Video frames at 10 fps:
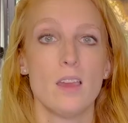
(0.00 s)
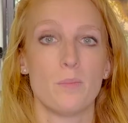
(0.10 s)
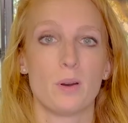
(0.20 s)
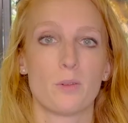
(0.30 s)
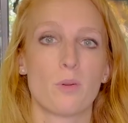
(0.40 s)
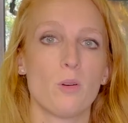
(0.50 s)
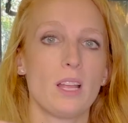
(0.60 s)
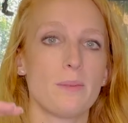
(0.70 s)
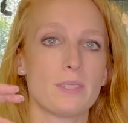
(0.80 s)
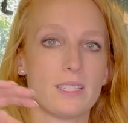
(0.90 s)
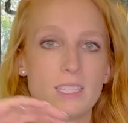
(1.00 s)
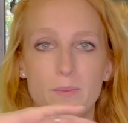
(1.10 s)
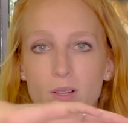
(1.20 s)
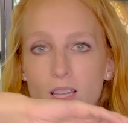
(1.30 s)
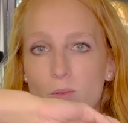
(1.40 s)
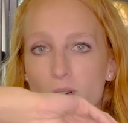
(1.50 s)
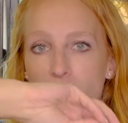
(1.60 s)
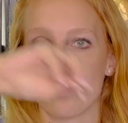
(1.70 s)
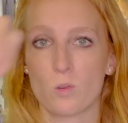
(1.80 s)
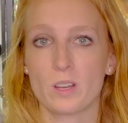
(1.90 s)
But a prolapse is typically when an
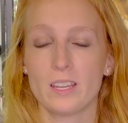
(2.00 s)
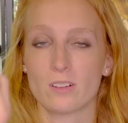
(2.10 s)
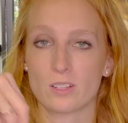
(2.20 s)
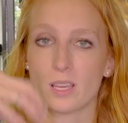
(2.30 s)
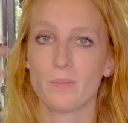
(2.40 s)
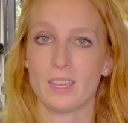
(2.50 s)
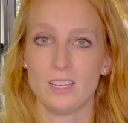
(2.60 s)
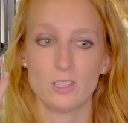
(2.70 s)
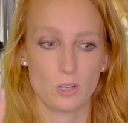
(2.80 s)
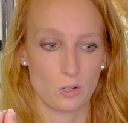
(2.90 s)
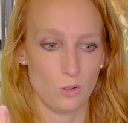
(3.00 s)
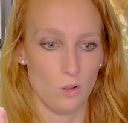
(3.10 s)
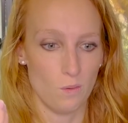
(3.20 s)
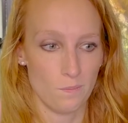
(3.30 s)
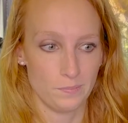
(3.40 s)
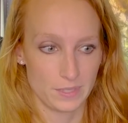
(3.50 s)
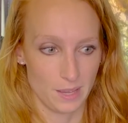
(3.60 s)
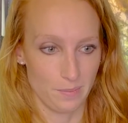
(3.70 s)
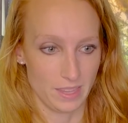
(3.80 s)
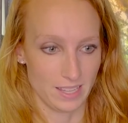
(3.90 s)
organ or some internal
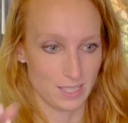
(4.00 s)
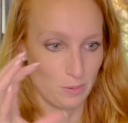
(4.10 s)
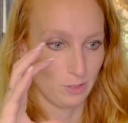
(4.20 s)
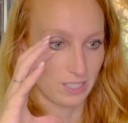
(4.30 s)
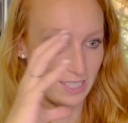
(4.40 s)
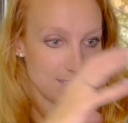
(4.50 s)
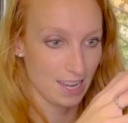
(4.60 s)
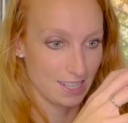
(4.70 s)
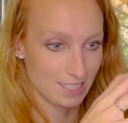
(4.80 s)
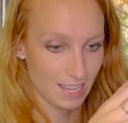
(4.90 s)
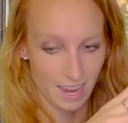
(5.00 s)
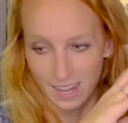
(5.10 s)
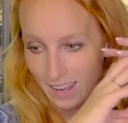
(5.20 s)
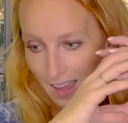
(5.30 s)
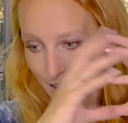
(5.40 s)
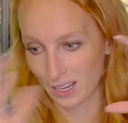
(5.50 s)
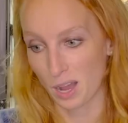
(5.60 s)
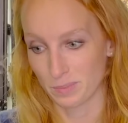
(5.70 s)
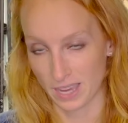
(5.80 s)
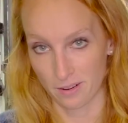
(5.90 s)
something that's supposed to stay inside
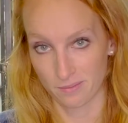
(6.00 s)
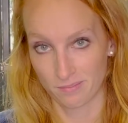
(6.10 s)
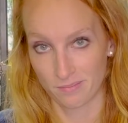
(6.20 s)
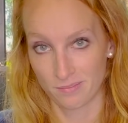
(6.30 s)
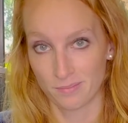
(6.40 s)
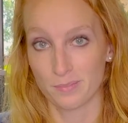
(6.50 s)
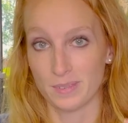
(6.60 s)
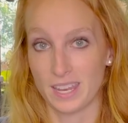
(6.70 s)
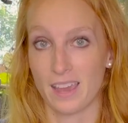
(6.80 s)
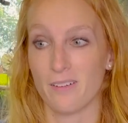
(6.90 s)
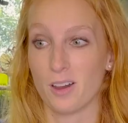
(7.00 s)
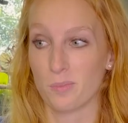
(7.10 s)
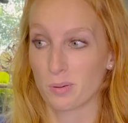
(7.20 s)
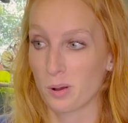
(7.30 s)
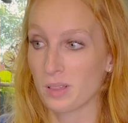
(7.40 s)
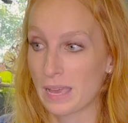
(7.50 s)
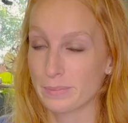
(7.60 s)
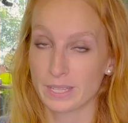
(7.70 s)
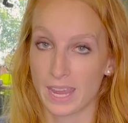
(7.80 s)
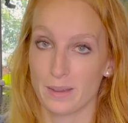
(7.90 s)
comes out. Now, a
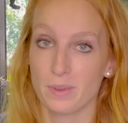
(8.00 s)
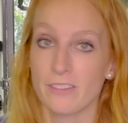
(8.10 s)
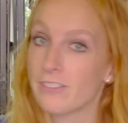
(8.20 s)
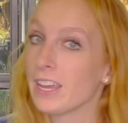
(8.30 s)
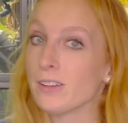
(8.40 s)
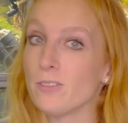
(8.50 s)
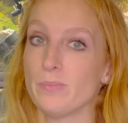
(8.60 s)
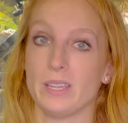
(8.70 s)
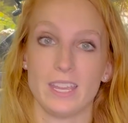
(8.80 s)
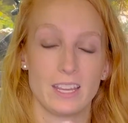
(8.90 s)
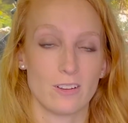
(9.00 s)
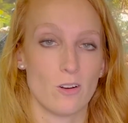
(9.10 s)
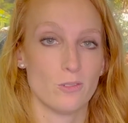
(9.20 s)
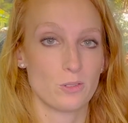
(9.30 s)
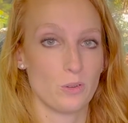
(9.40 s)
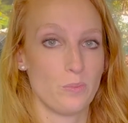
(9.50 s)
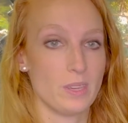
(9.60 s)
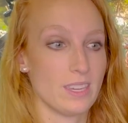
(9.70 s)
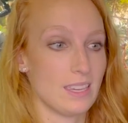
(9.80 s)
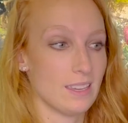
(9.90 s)
prolapse can be fatal, but it can also
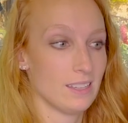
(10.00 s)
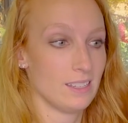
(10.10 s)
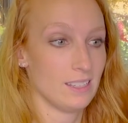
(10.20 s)
be